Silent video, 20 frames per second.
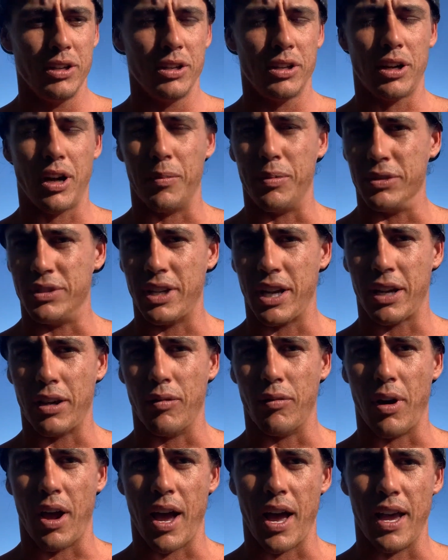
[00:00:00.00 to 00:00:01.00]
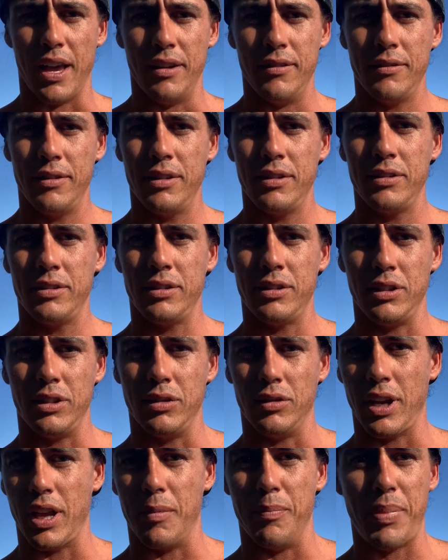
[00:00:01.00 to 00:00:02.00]
couple second ride.
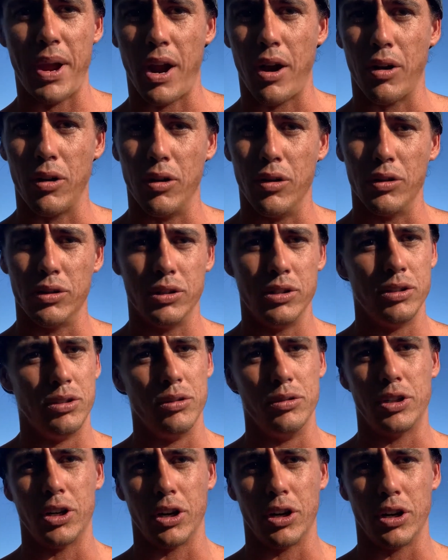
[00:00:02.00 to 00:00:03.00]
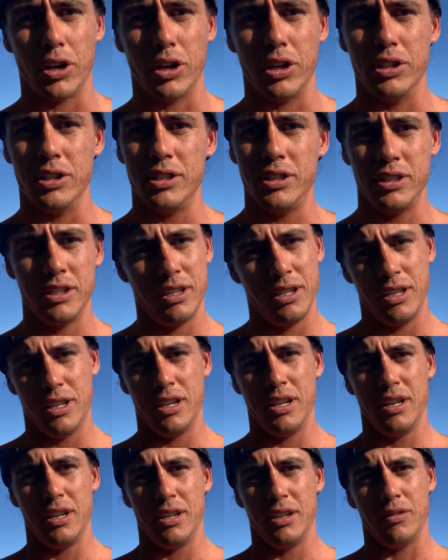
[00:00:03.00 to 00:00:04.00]
You get a barrel, do turns,
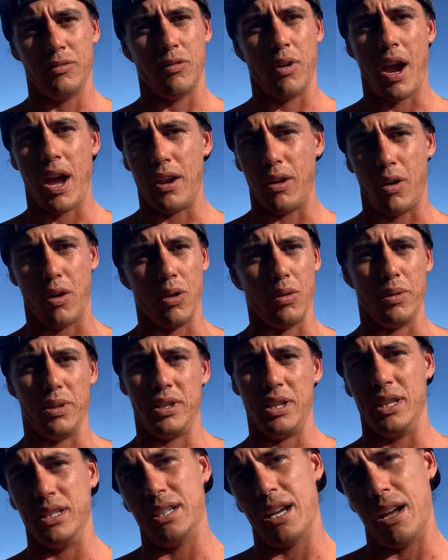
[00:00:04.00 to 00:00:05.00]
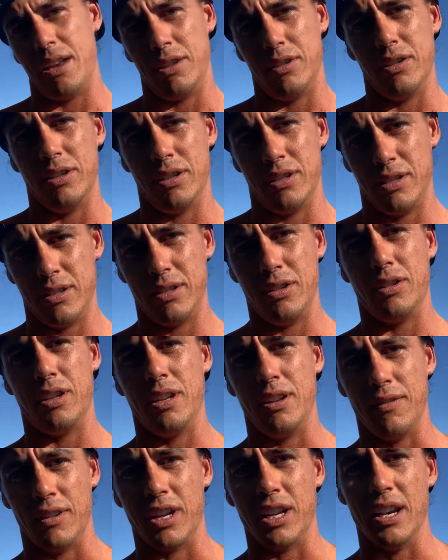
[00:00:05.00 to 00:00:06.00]
ride it all the way to inside. You
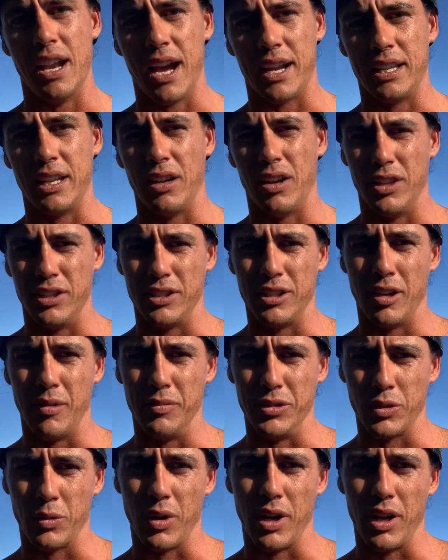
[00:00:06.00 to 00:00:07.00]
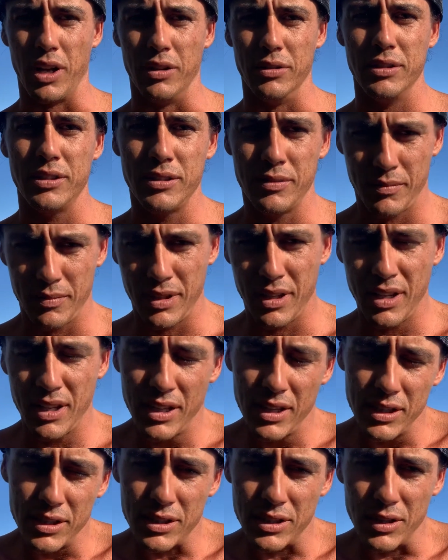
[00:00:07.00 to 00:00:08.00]
can even connect it on some swells.
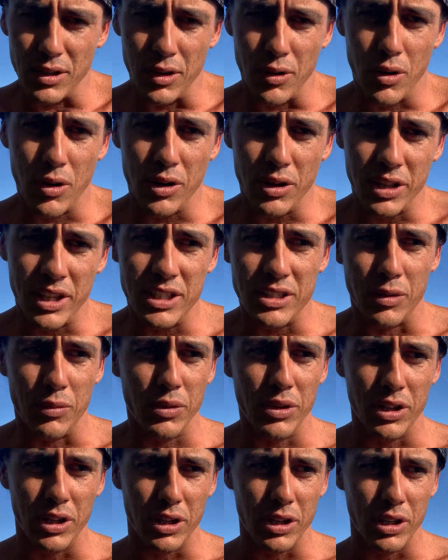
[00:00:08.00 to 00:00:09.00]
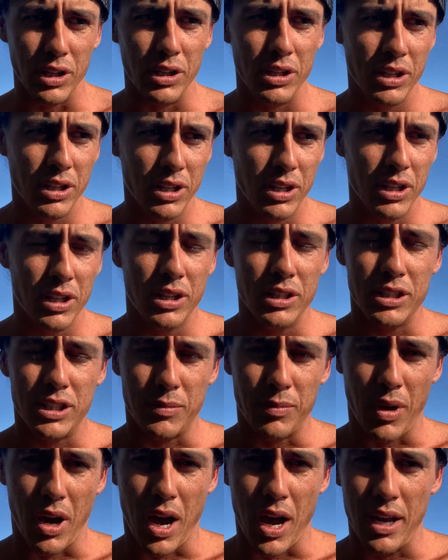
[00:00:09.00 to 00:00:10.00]
So Honolulu is a really good
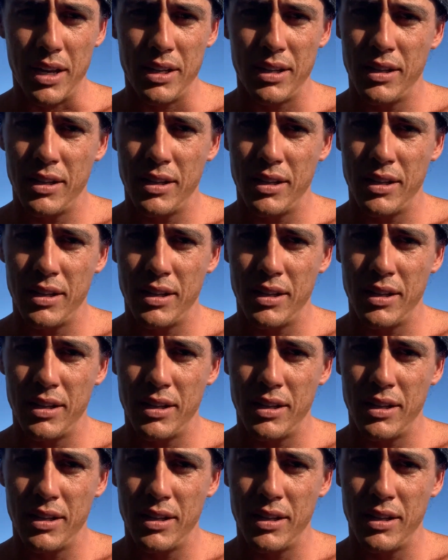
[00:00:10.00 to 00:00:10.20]
spot